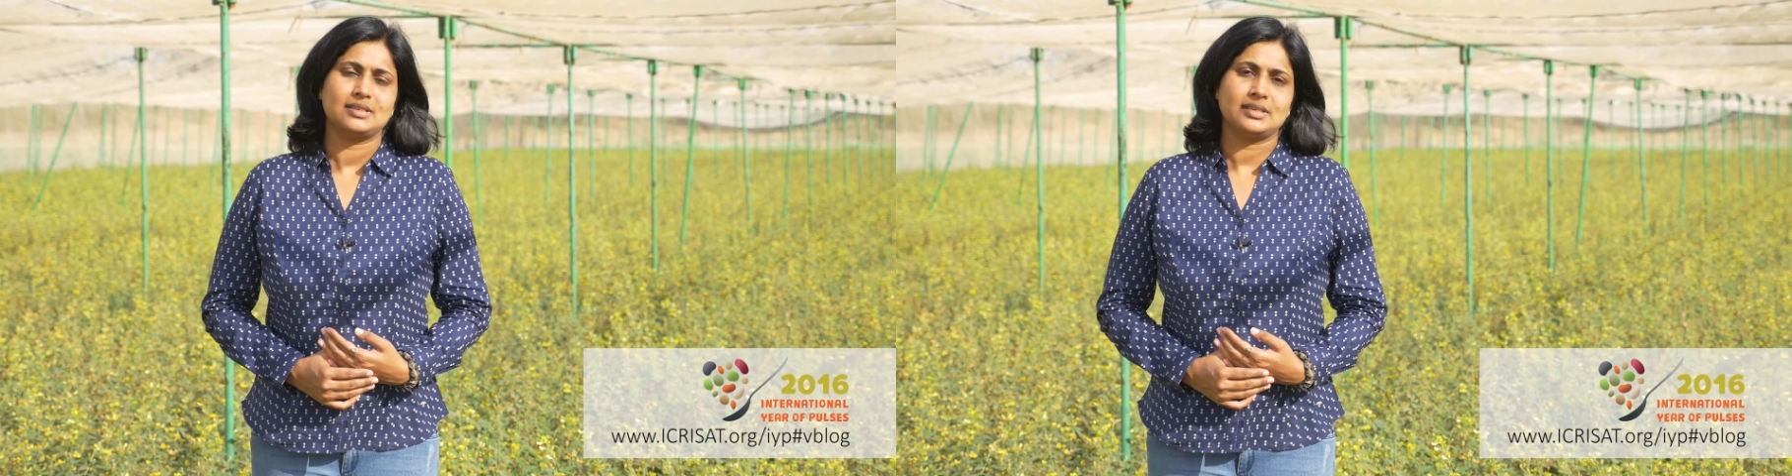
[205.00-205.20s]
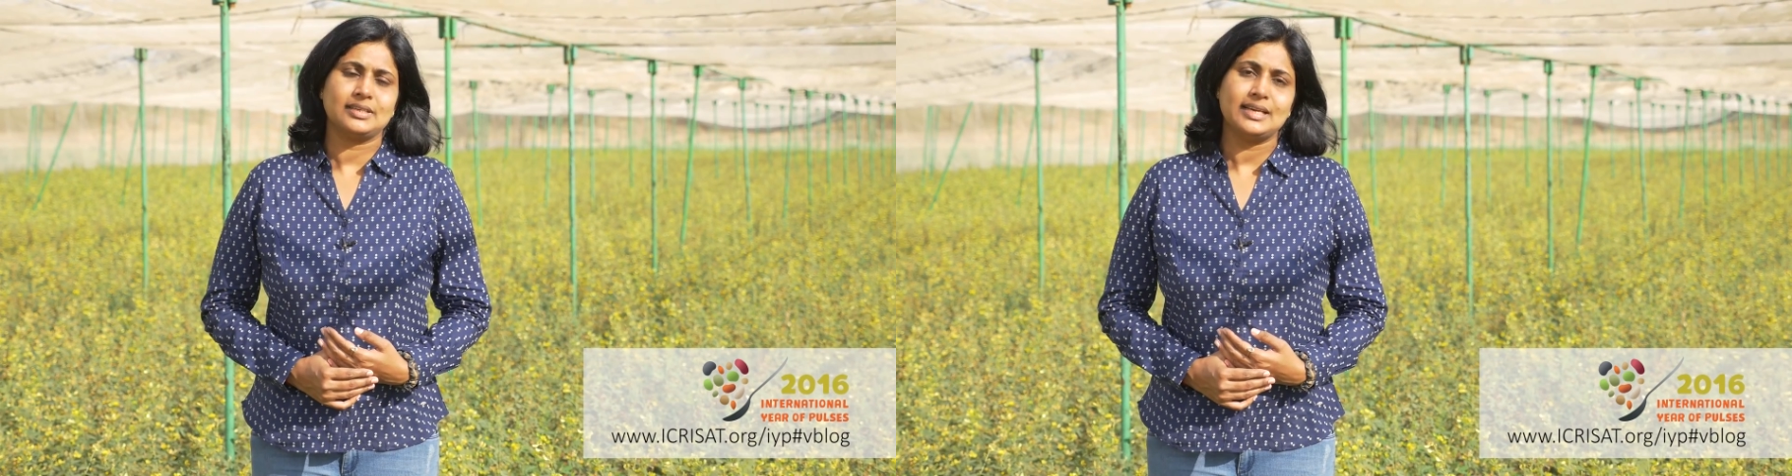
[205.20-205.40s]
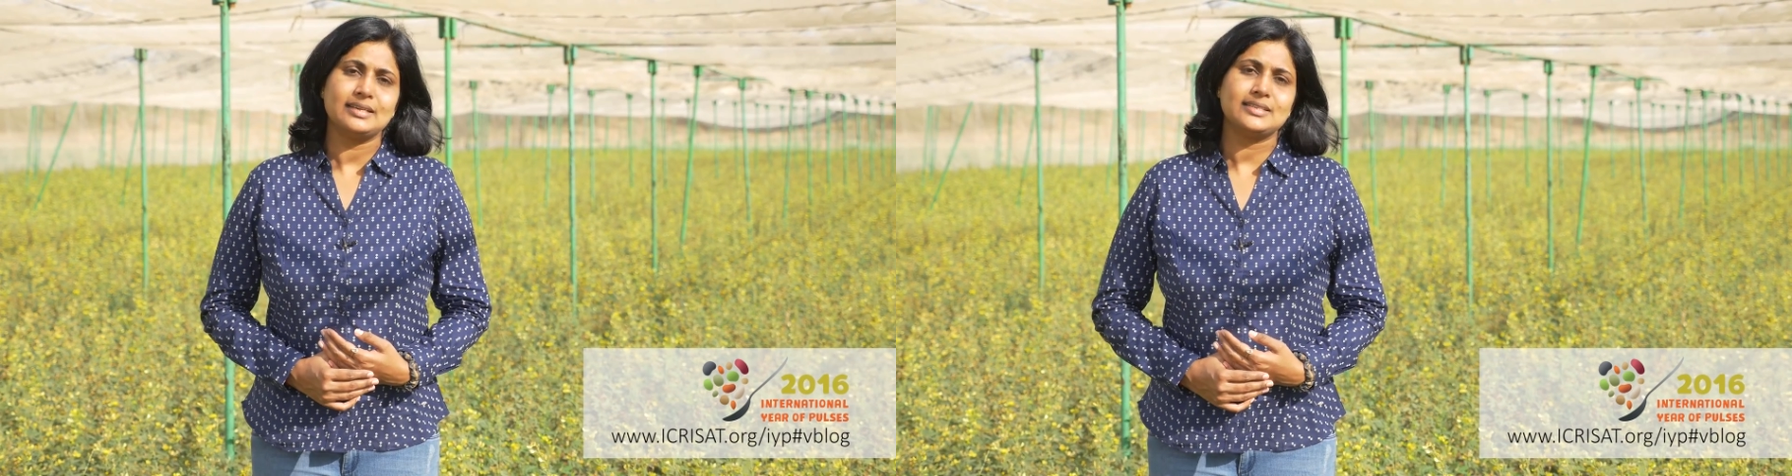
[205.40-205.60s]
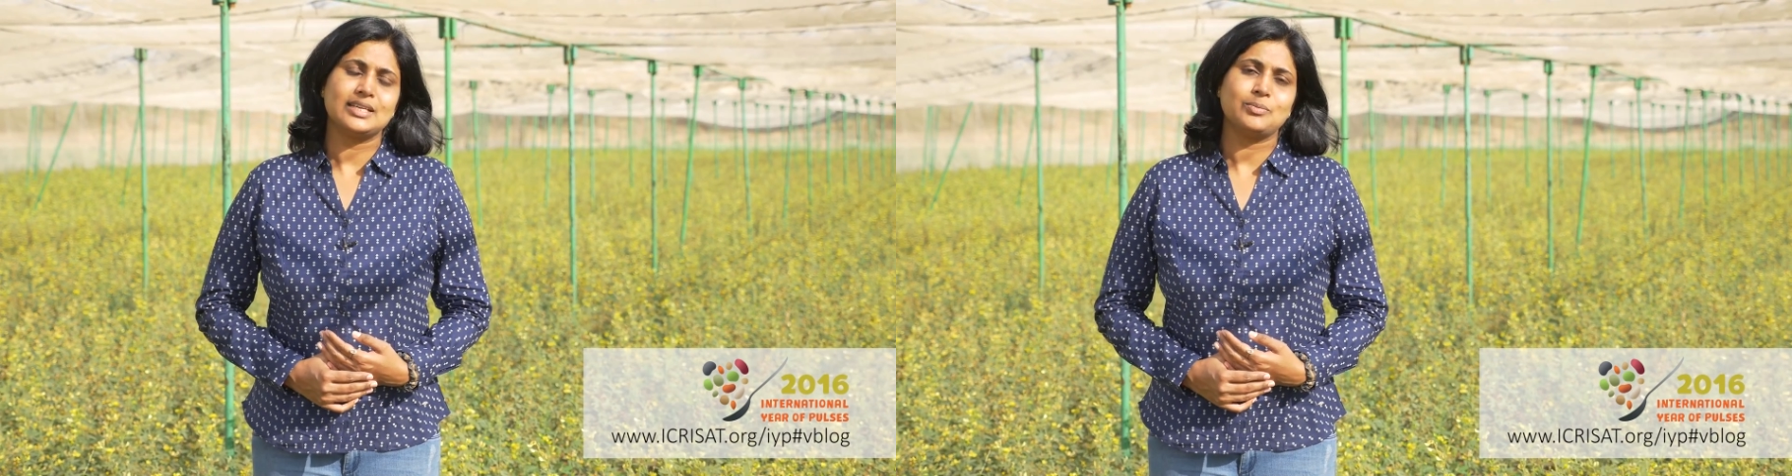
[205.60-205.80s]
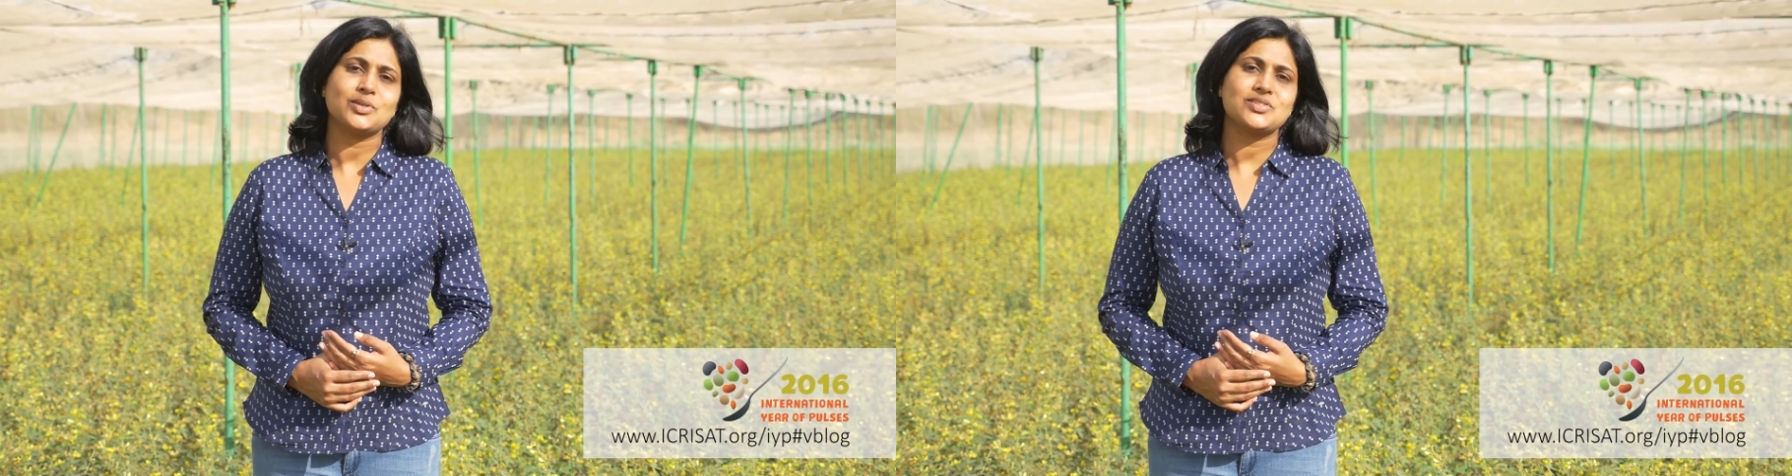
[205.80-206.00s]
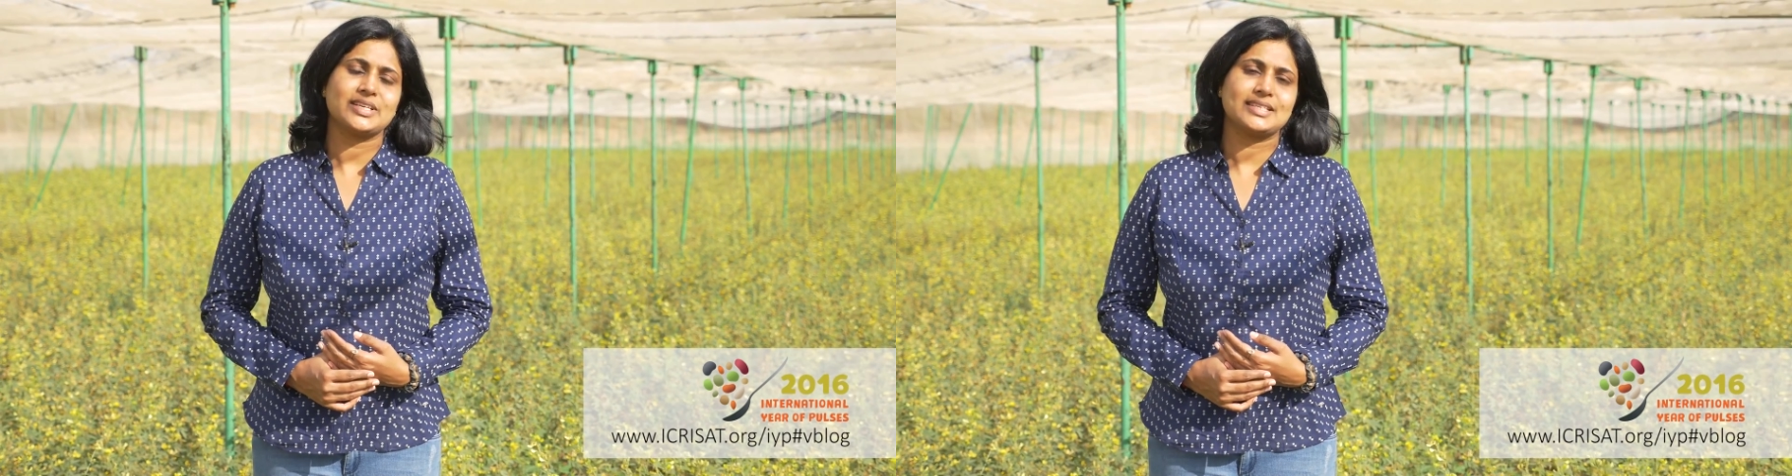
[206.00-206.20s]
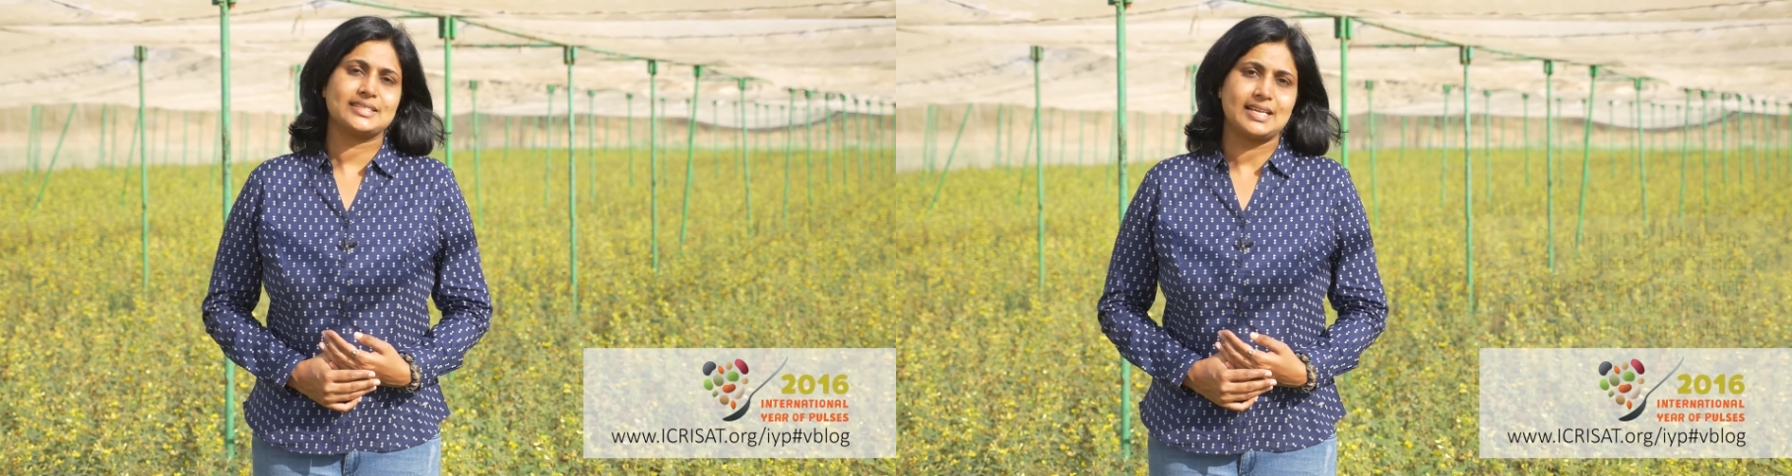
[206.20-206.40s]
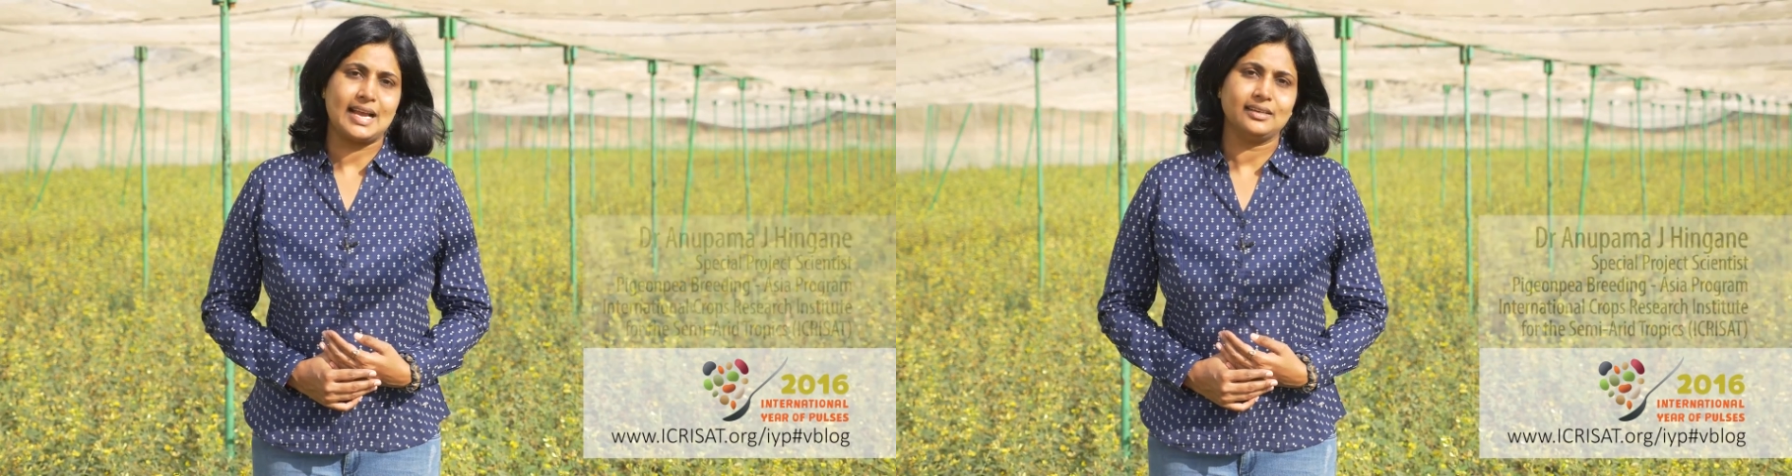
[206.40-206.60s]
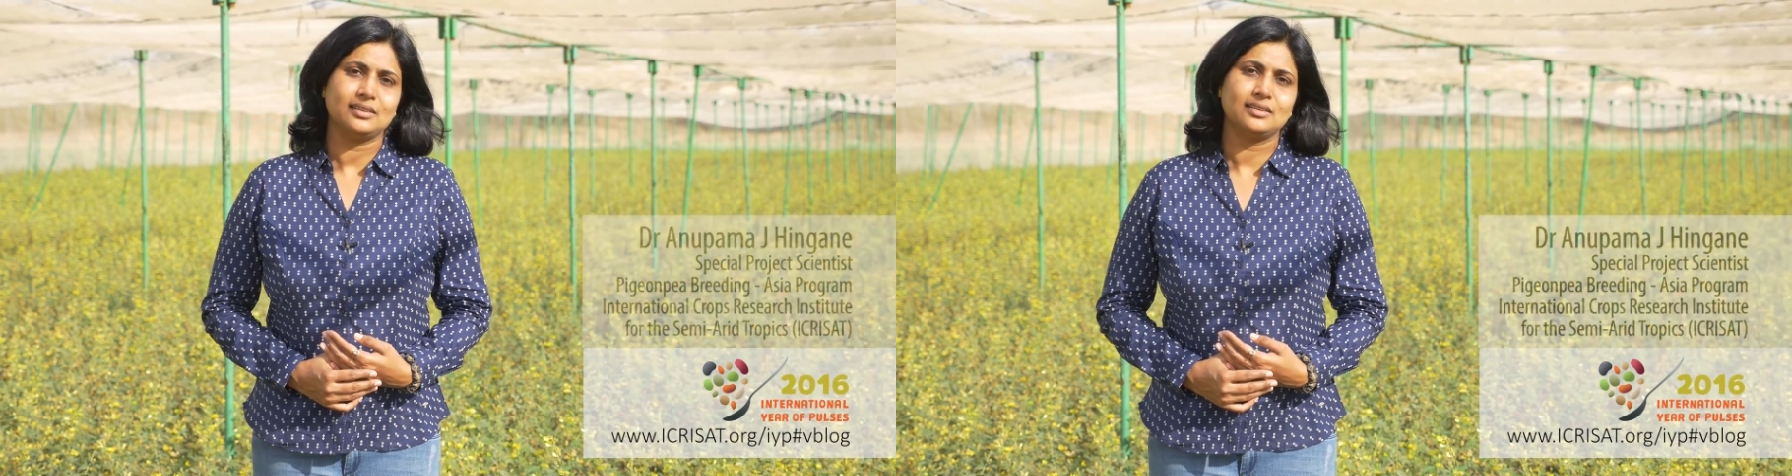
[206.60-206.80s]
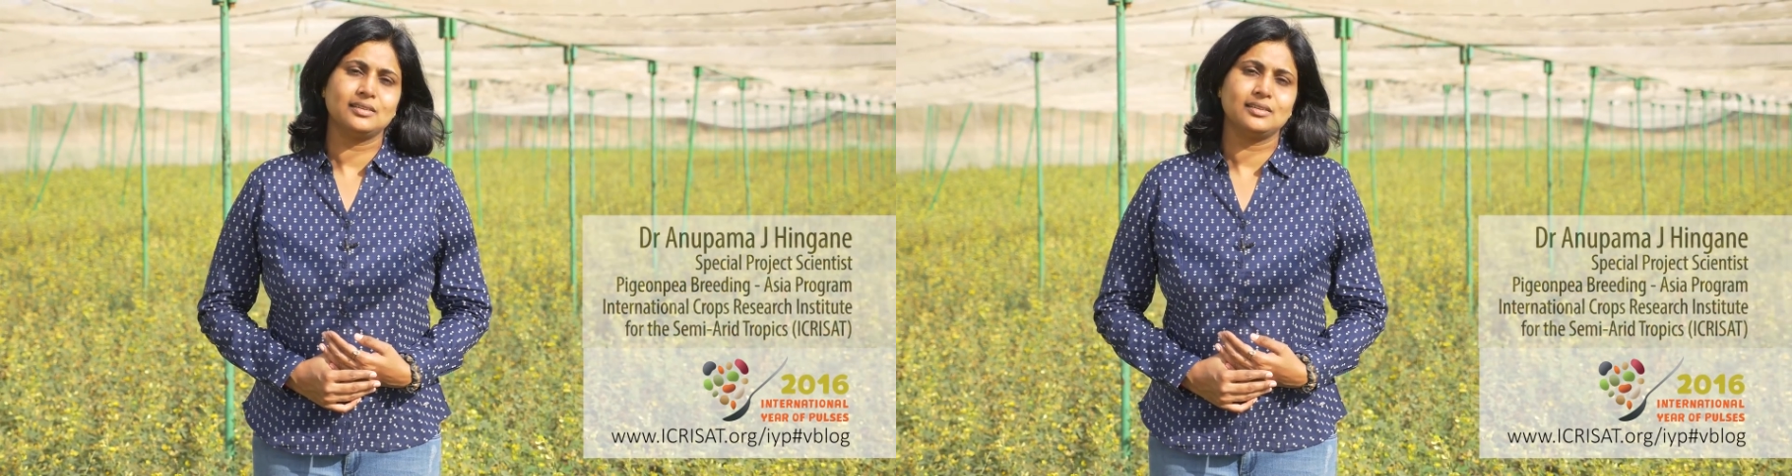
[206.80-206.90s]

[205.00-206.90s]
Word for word: clearly demonstrates that